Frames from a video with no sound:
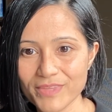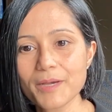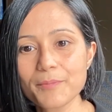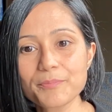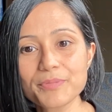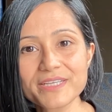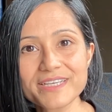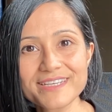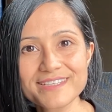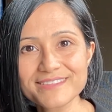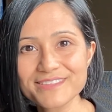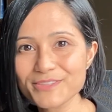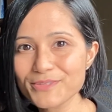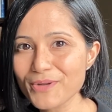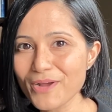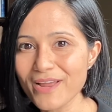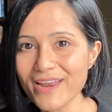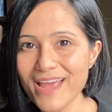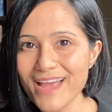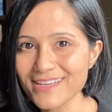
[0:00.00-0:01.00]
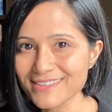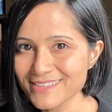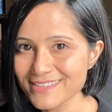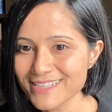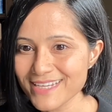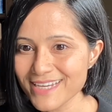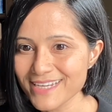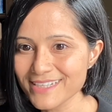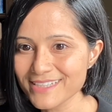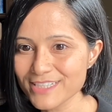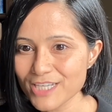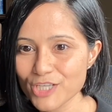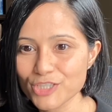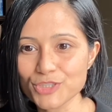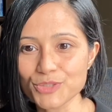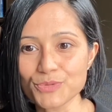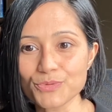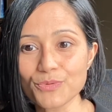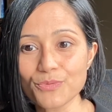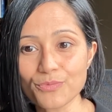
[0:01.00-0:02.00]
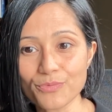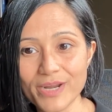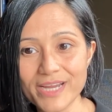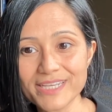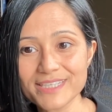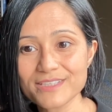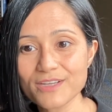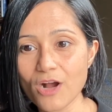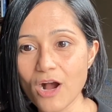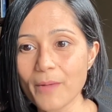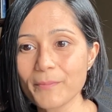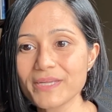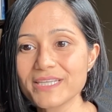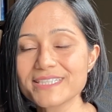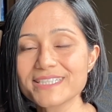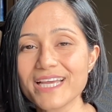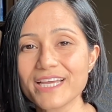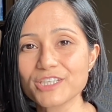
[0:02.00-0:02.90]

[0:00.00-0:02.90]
Please do not hesitate to rate, comment,